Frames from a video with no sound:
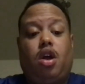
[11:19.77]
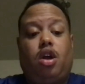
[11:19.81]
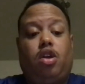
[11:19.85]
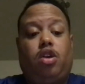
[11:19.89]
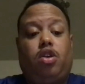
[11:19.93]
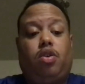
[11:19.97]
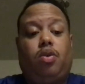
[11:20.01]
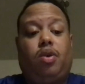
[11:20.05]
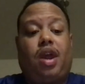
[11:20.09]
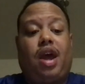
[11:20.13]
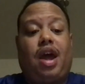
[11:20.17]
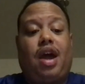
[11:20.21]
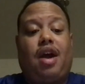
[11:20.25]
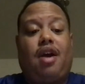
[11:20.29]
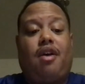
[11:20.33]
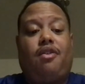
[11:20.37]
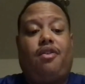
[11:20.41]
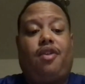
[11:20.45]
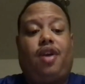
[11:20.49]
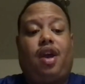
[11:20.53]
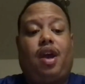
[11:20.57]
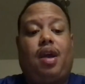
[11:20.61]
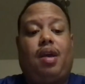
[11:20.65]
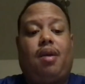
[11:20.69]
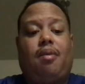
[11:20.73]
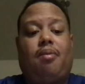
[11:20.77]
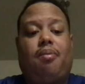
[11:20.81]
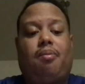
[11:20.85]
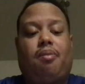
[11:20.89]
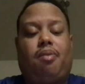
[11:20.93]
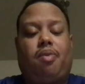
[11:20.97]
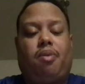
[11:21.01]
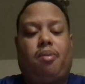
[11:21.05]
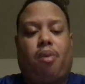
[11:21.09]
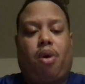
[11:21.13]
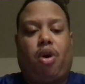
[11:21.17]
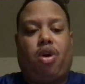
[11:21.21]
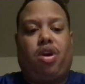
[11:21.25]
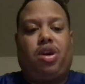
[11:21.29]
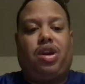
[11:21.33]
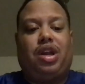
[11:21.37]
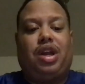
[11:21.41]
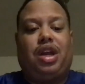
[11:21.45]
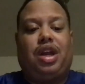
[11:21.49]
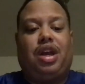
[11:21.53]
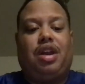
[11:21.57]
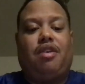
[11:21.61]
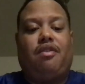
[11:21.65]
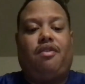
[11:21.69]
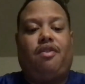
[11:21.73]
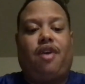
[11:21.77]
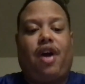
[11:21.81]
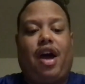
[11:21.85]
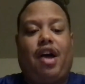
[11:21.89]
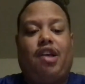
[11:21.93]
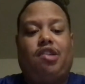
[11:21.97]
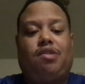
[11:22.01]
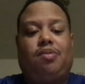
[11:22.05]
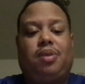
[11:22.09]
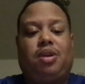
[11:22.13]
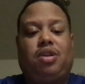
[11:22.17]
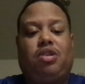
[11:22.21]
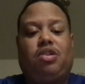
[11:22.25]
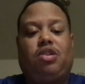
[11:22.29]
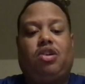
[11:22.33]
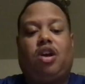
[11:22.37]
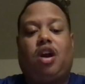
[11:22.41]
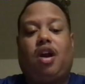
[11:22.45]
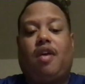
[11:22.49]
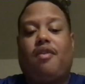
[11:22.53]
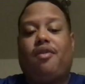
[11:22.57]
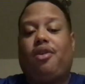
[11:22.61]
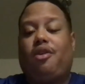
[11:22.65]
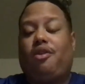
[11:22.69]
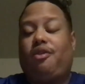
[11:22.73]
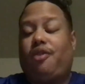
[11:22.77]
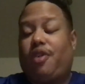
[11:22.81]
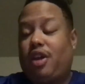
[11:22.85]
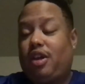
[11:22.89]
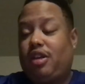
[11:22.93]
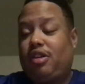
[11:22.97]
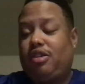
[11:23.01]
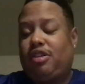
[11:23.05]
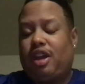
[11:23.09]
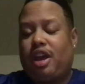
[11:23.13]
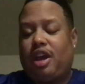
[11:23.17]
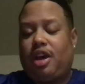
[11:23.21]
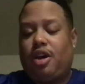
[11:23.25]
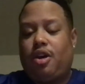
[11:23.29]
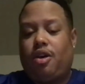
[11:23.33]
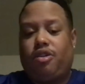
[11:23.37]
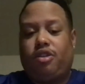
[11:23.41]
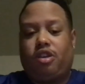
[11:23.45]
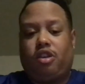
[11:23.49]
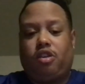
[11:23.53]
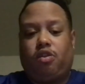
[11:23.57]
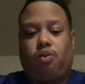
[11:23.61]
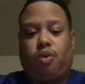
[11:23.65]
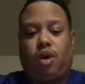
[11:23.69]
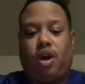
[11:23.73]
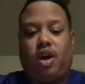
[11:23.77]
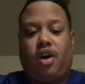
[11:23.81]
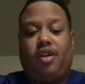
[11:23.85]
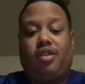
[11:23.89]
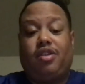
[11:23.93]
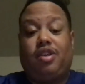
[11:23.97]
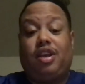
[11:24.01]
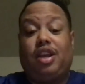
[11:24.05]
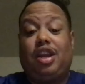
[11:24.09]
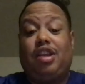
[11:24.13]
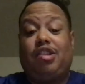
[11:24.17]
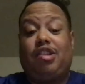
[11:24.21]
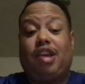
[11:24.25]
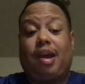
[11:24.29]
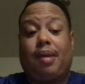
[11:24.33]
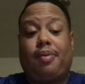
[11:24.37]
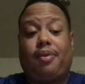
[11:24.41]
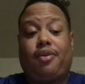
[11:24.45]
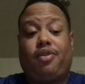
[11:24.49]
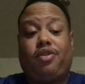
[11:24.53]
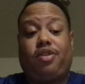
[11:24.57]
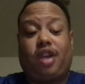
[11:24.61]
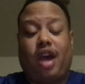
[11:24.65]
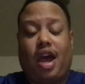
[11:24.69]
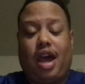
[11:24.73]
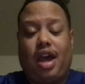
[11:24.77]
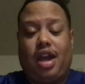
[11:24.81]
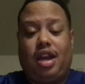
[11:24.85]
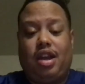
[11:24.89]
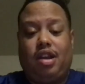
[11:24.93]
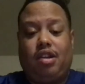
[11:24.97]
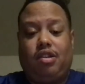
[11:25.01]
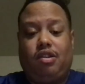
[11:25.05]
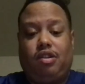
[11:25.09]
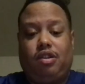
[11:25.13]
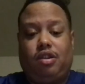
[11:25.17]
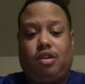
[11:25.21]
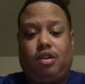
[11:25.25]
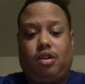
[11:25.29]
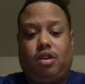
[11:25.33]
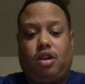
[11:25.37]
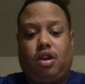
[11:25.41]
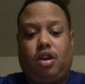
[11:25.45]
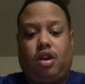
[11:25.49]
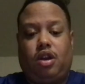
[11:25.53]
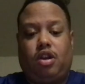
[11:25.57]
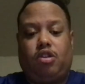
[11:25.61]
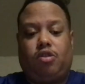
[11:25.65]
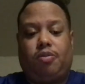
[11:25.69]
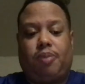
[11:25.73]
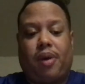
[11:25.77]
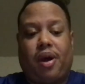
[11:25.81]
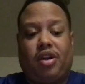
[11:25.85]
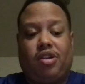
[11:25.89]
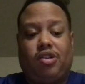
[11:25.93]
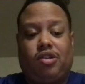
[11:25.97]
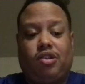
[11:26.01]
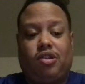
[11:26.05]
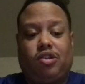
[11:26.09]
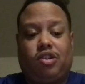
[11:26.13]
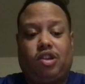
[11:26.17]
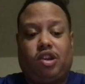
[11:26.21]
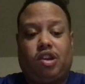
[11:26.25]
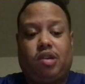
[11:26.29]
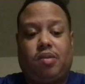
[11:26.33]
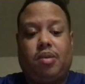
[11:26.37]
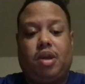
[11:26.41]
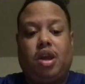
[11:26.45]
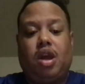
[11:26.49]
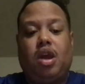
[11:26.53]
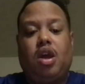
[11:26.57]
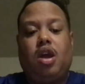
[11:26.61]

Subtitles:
You would have a marketing and advisement to cover event sales as well as any type of signage, sponsorship,